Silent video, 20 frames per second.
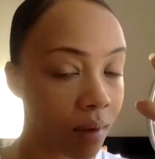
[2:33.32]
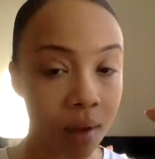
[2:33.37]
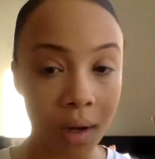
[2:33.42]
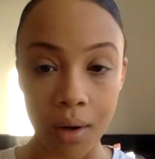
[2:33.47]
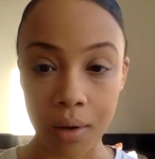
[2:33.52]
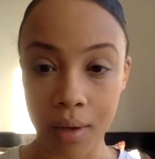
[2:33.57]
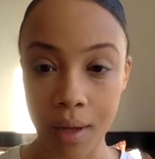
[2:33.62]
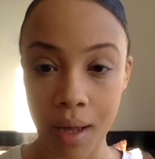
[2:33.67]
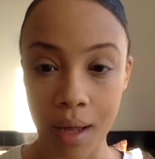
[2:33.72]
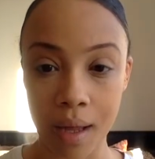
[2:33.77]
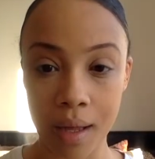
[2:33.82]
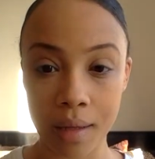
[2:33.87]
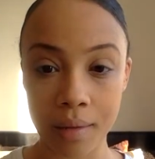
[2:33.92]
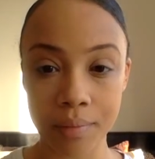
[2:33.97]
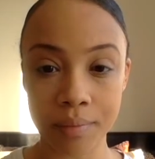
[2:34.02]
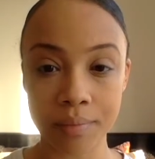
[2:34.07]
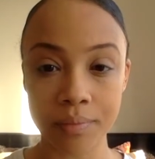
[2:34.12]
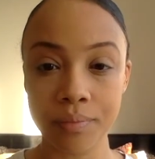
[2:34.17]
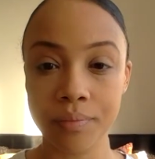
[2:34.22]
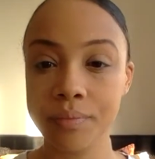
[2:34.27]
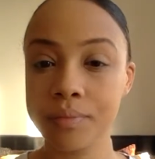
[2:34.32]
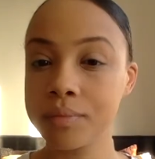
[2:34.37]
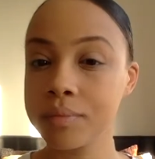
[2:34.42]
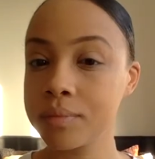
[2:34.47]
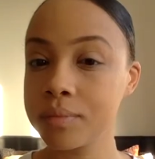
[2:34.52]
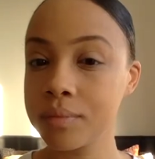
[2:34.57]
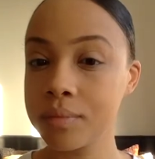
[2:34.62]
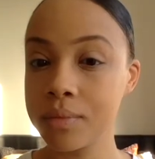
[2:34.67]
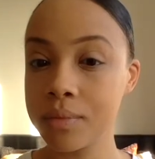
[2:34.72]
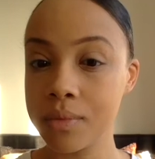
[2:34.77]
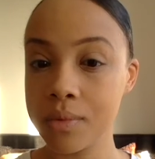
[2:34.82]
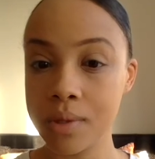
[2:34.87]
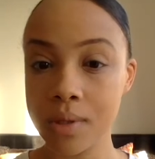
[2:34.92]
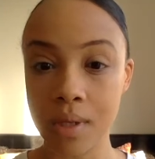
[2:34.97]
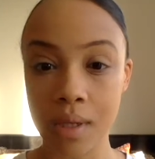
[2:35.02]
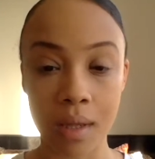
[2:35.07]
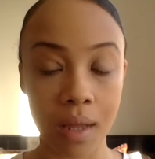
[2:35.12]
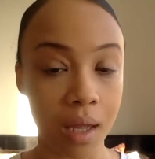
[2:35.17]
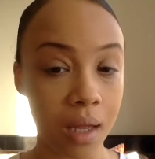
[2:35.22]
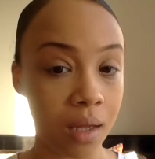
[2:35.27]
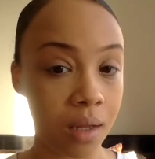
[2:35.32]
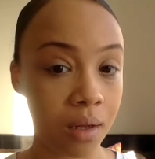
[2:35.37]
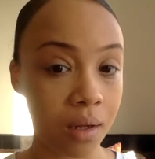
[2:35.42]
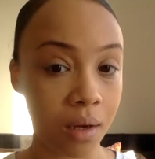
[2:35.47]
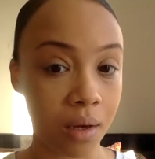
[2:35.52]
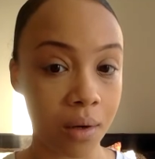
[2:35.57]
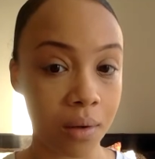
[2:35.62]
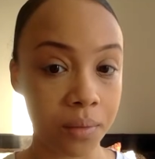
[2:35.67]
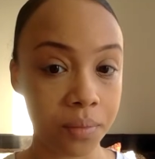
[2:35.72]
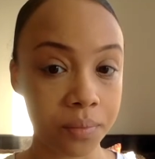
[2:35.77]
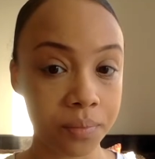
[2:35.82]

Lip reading: Okay, so there you go.